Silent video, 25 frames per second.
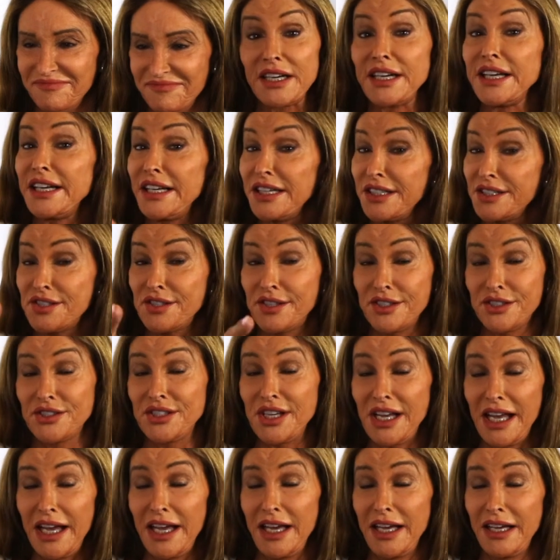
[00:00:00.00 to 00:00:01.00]
Needless to
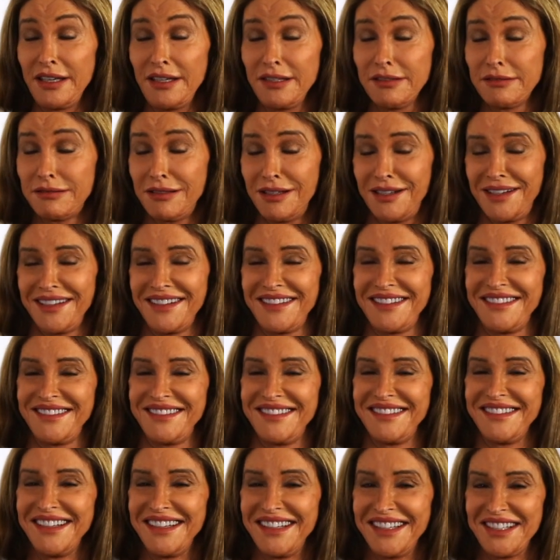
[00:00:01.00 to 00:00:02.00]
say,
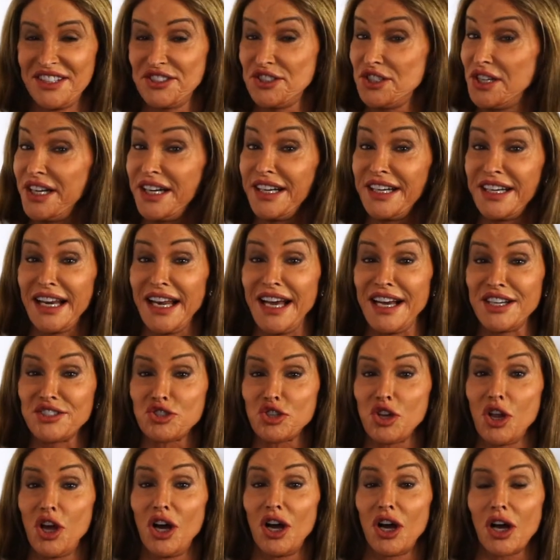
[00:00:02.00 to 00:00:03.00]
she didn't
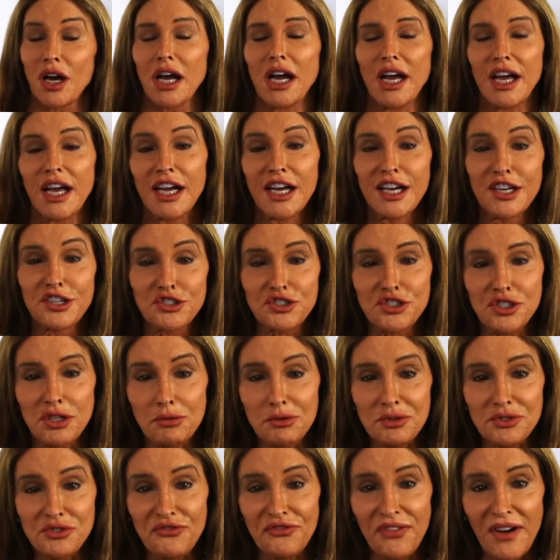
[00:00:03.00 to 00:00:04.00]
last long. She
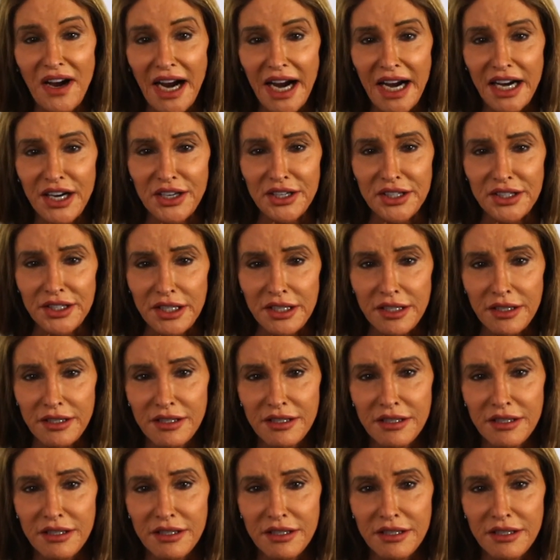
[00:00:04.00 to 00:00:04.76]
was fired.